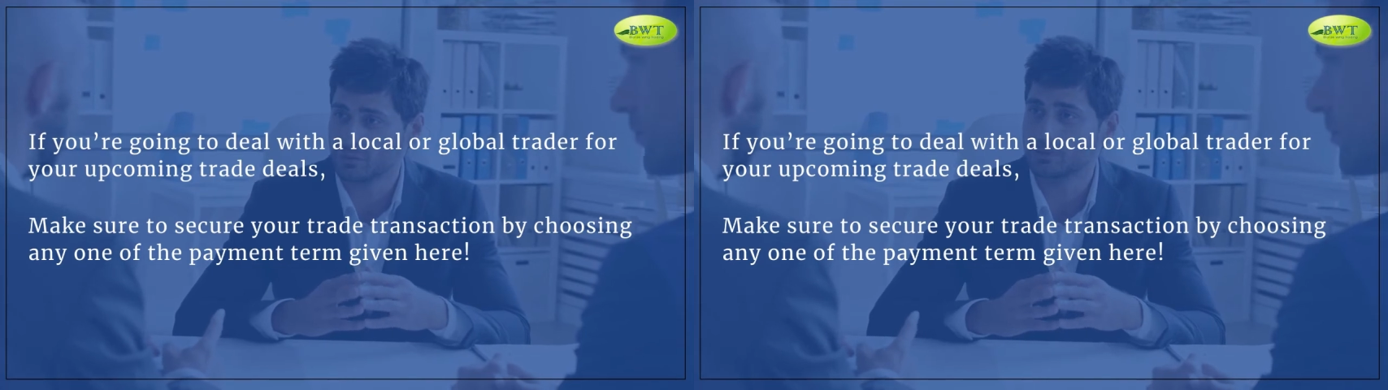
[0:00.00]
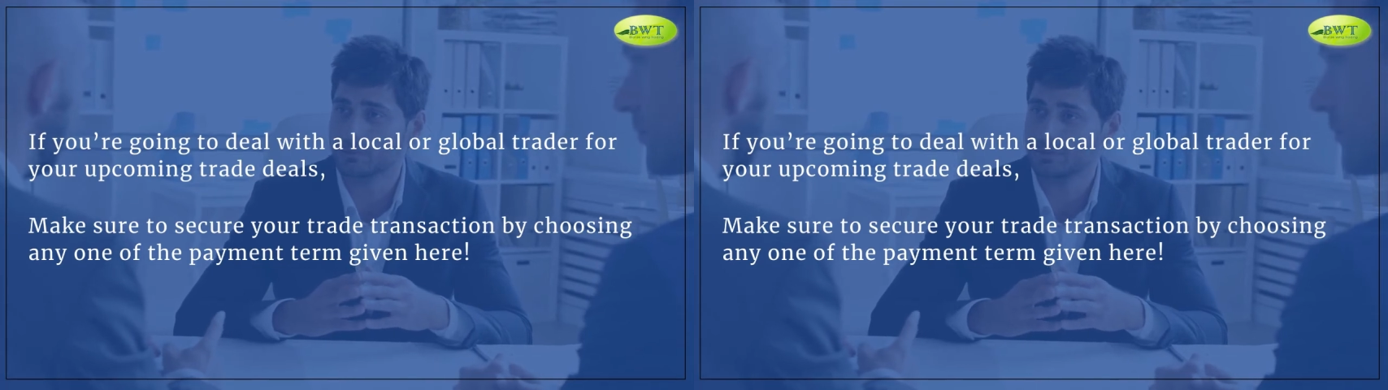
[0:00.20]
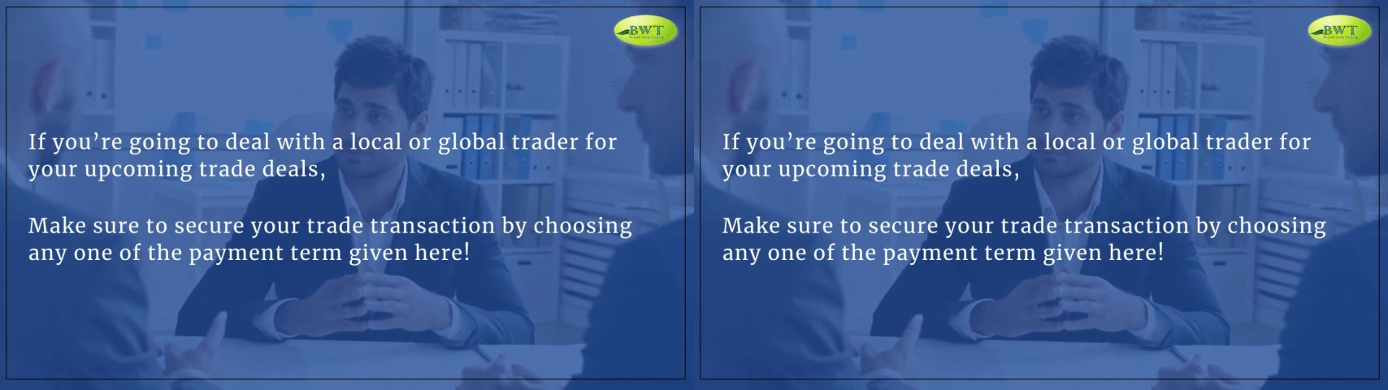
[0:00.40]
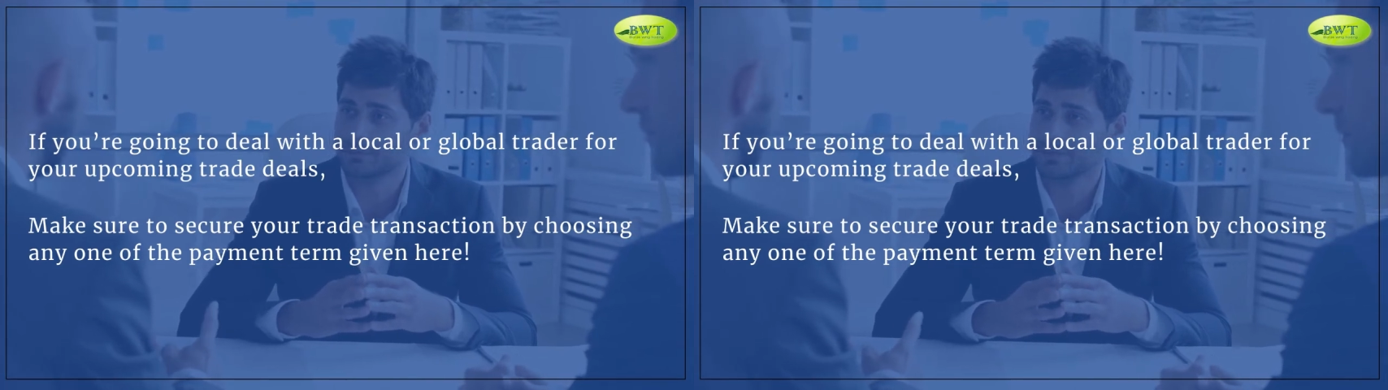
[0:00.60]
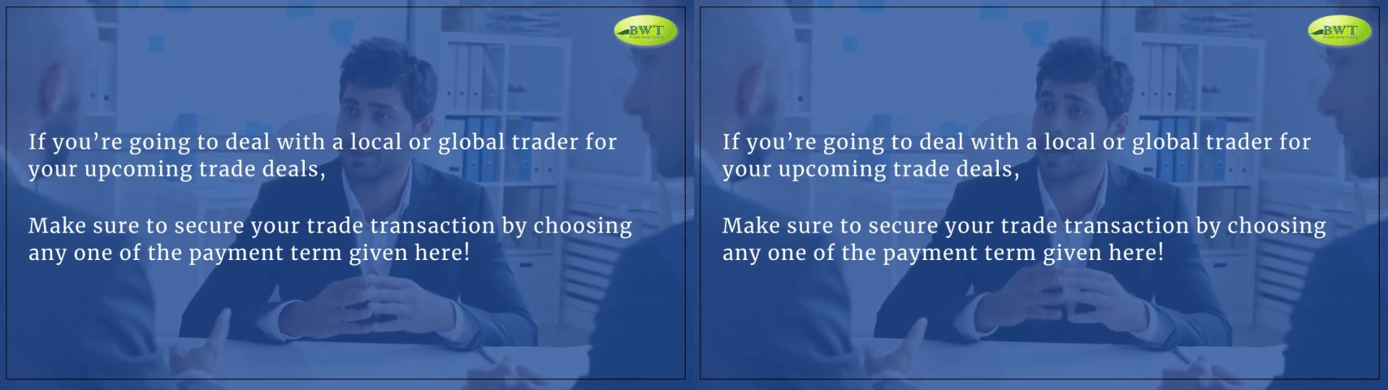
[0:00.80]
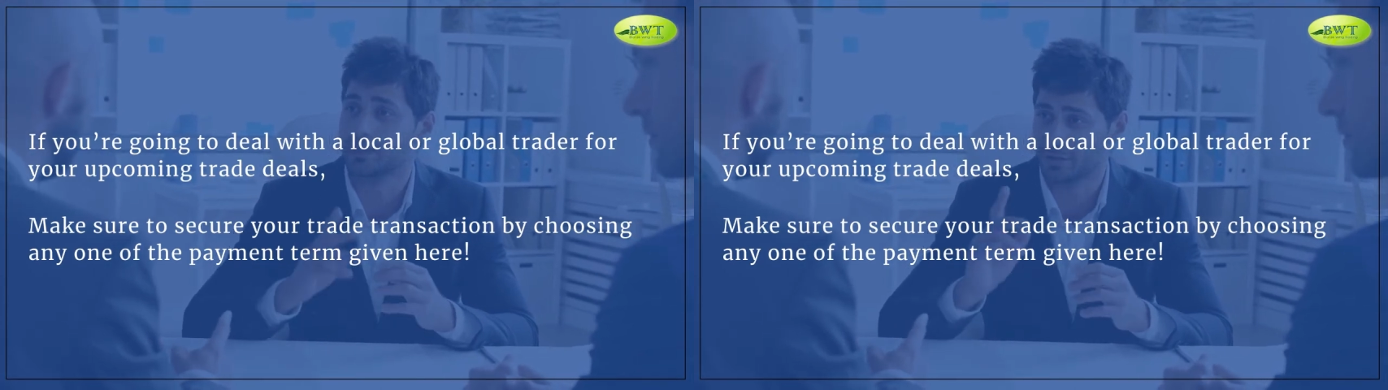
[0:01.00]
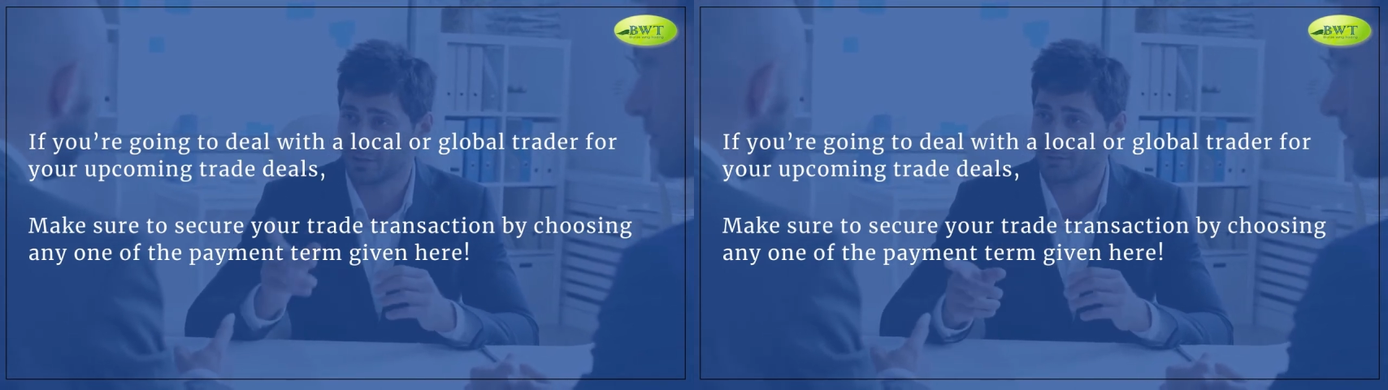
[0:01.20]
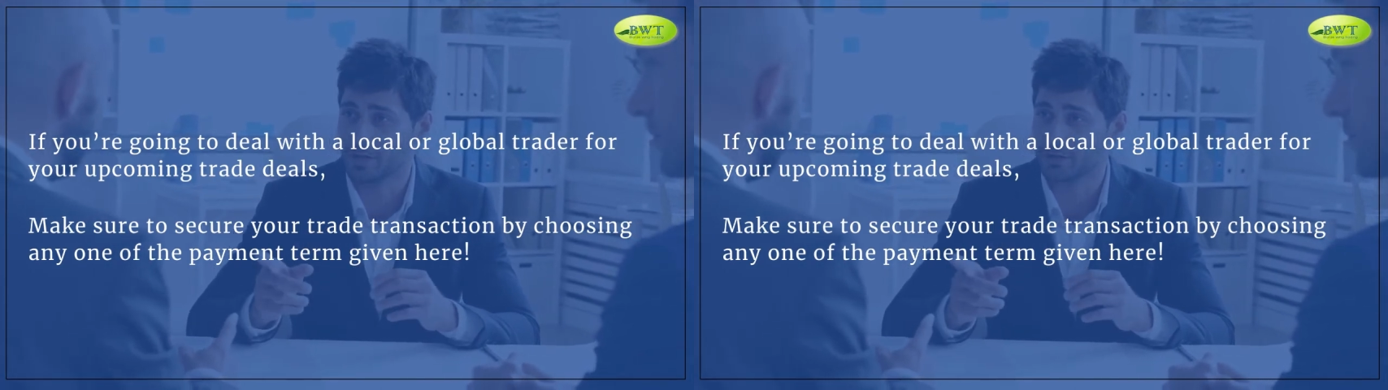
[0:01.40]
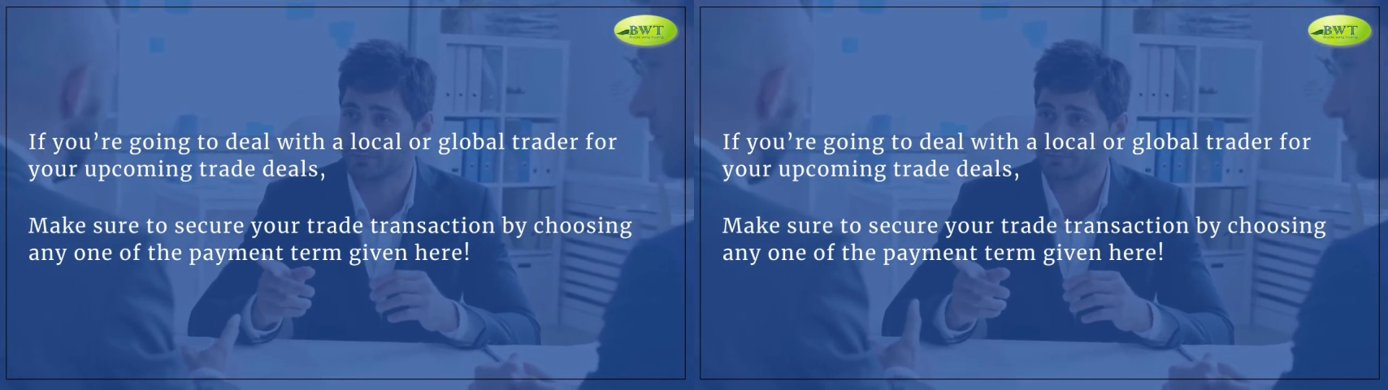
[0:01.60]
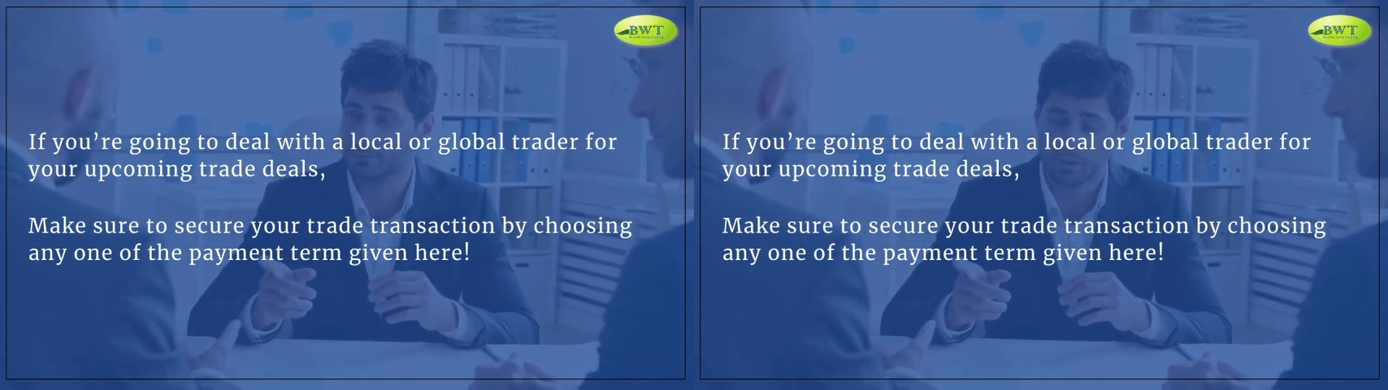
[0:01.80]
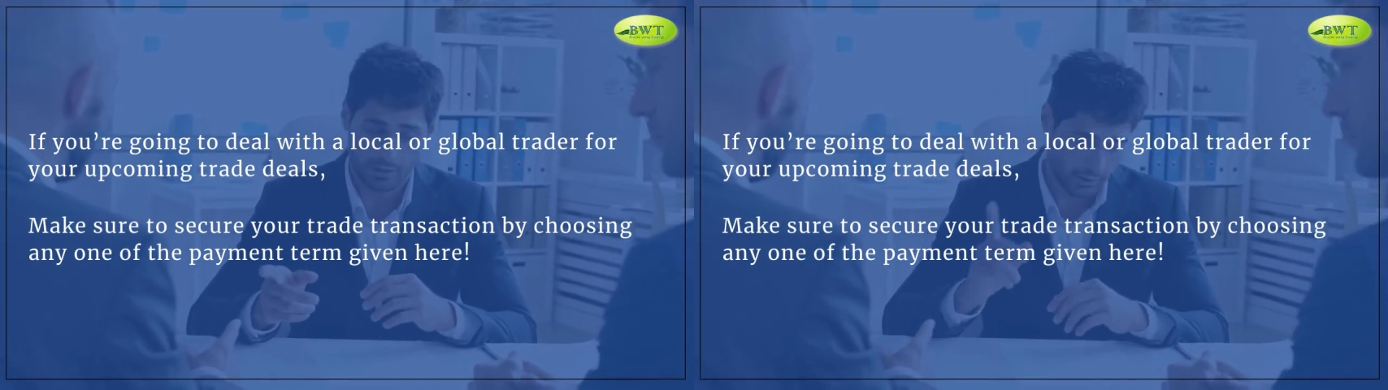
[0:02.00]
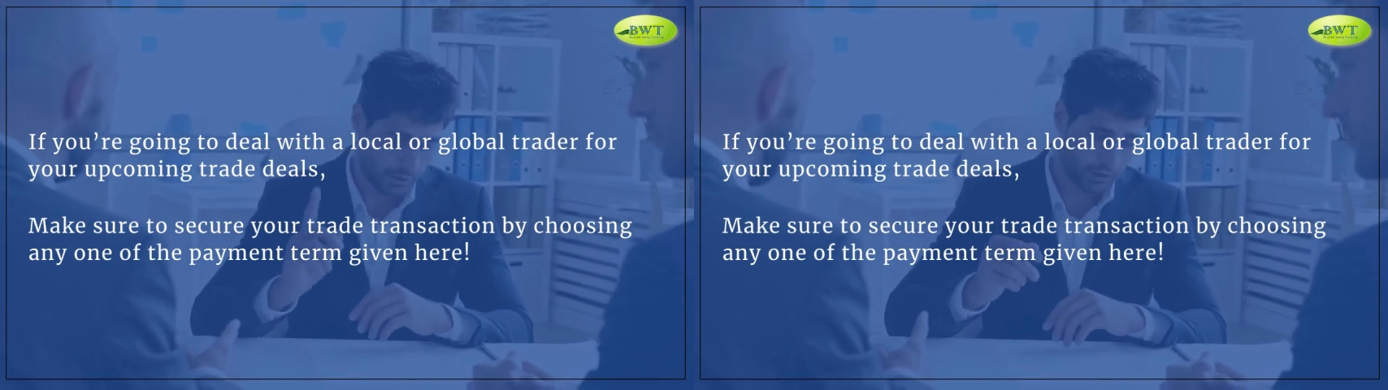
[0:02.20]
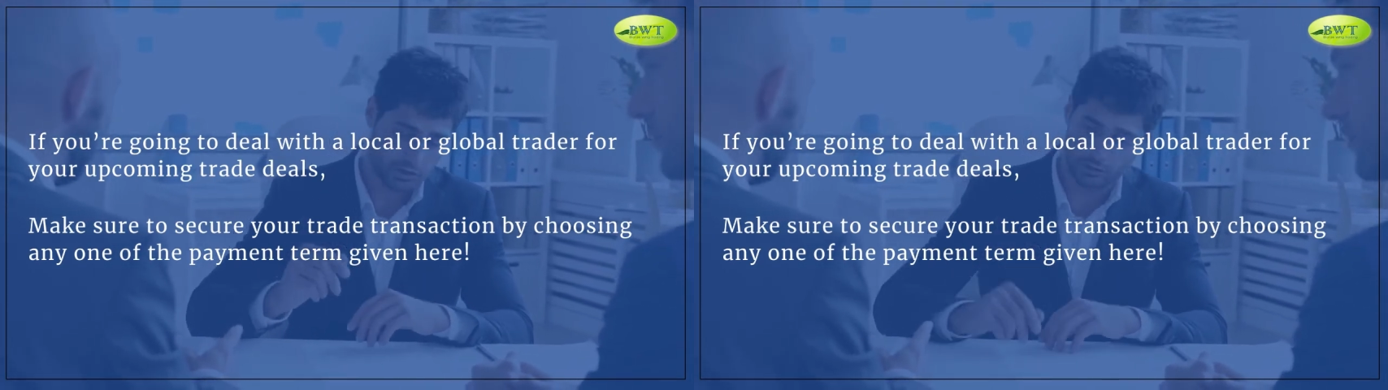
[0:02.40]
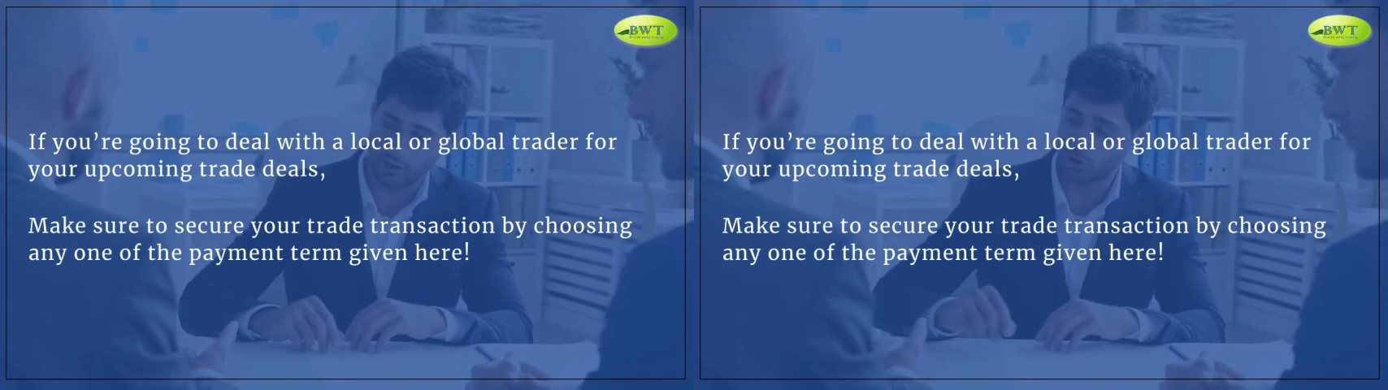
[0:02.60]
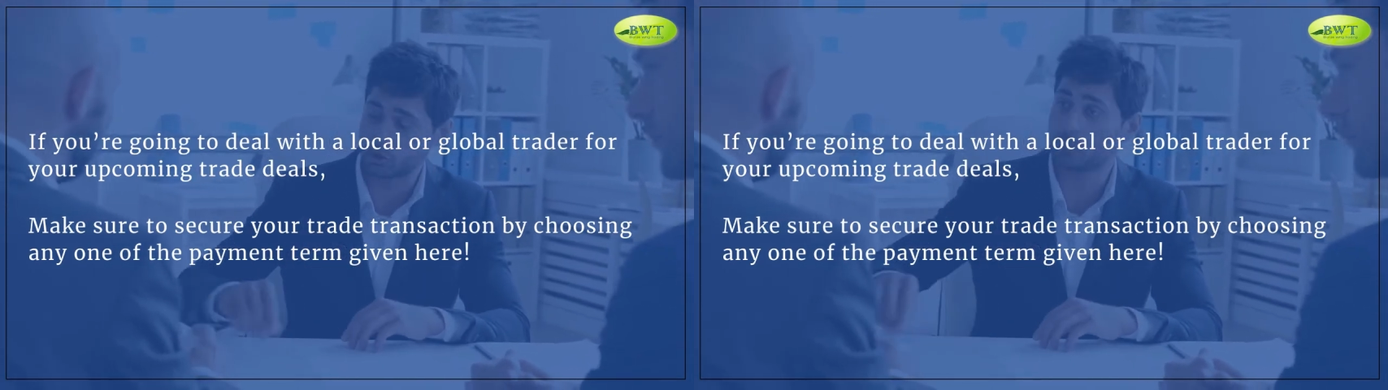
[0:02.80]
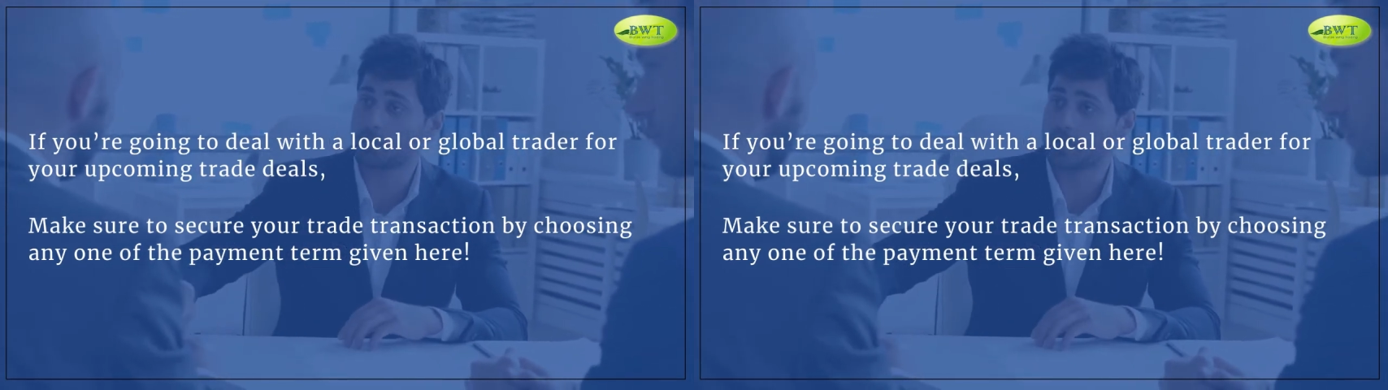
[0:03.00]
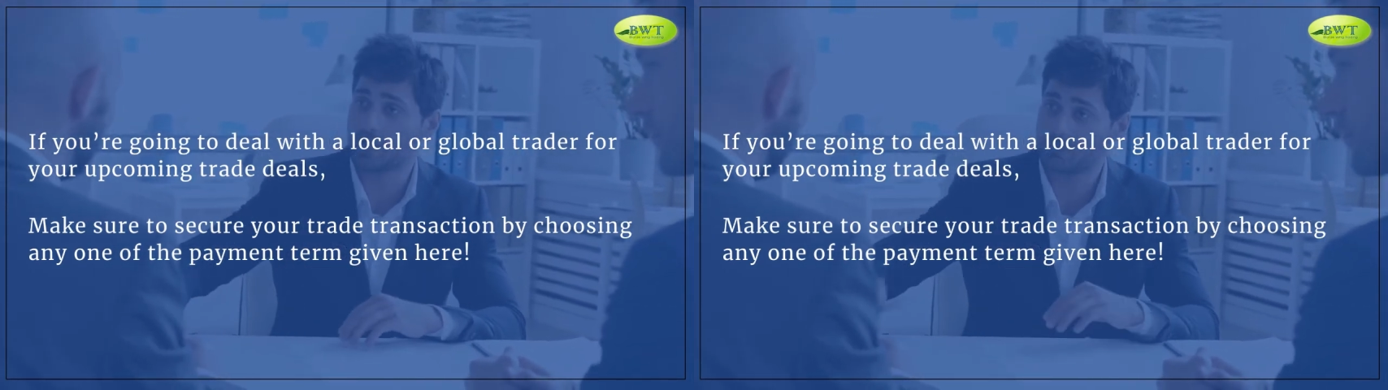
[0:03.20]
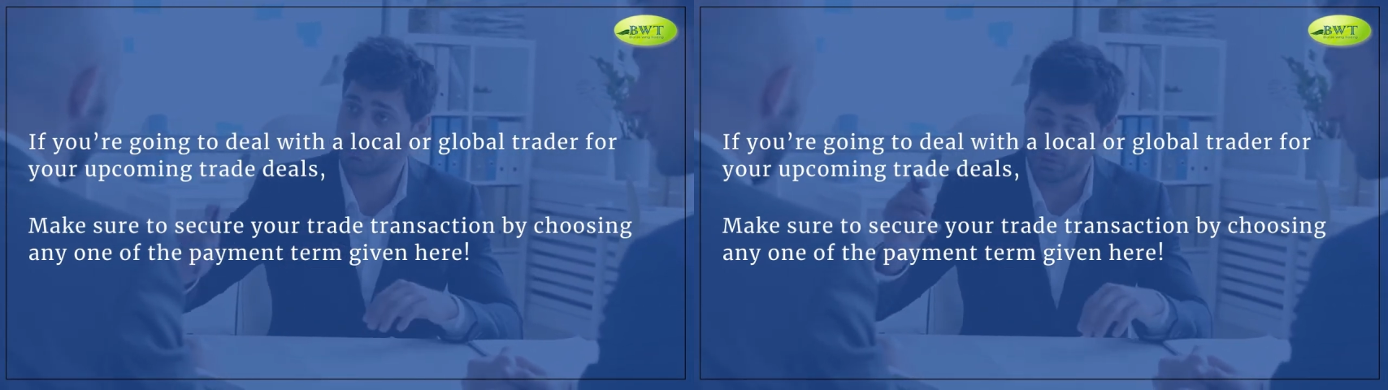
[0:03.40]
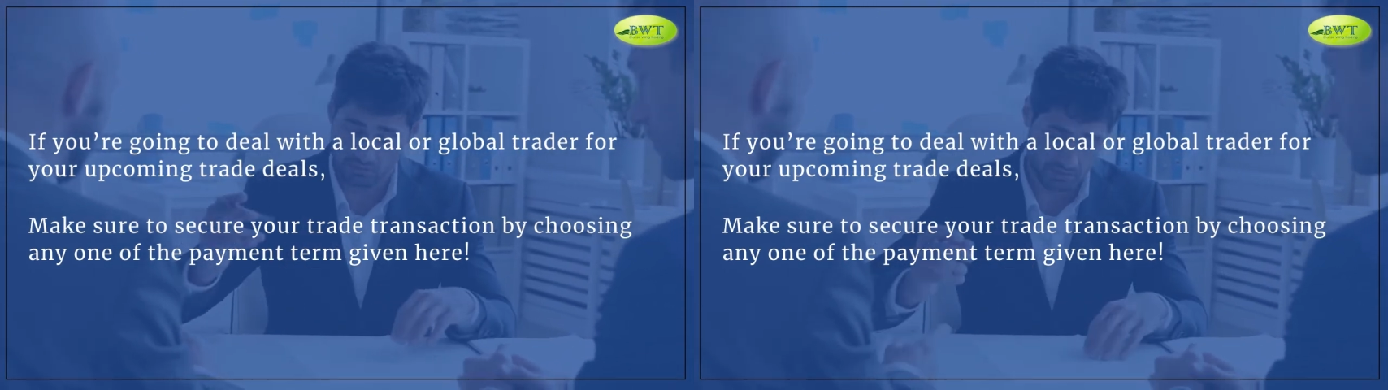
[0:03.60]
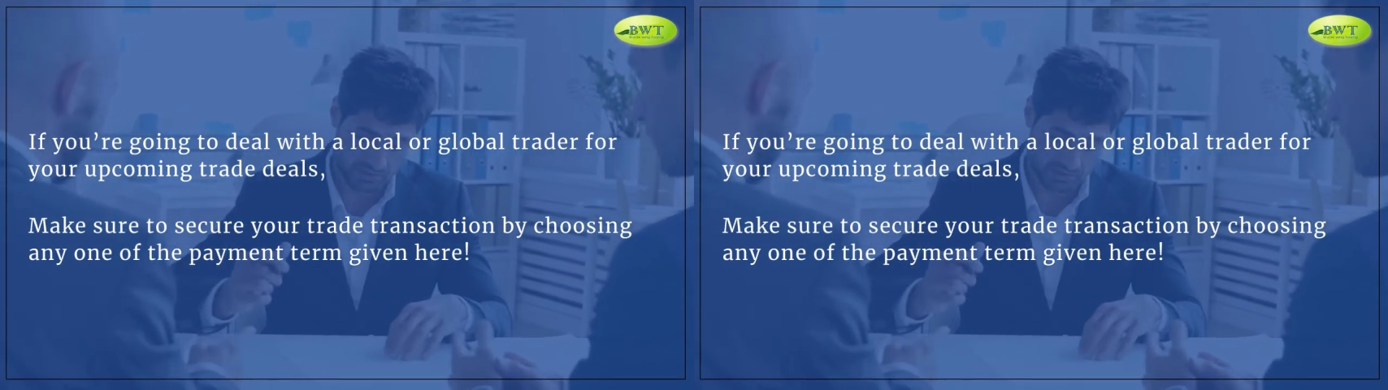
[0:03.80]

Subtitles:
(no speaker visible)